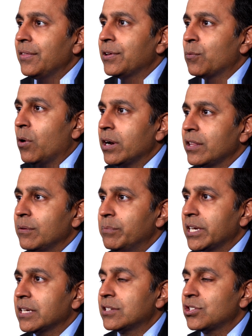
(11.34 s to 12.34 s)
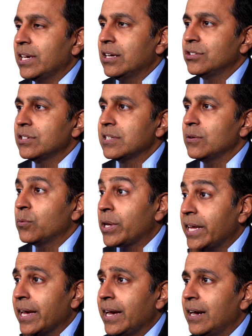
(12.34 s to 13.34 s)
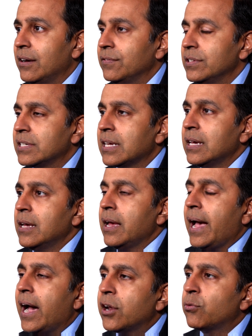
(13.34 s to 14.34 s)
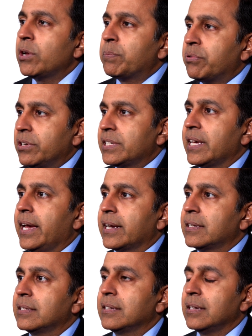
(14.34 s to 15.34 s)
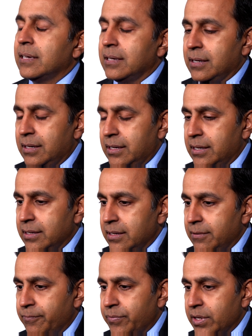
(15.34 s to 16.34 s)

I think one of the biggest challenges that we have is how do we protect uh,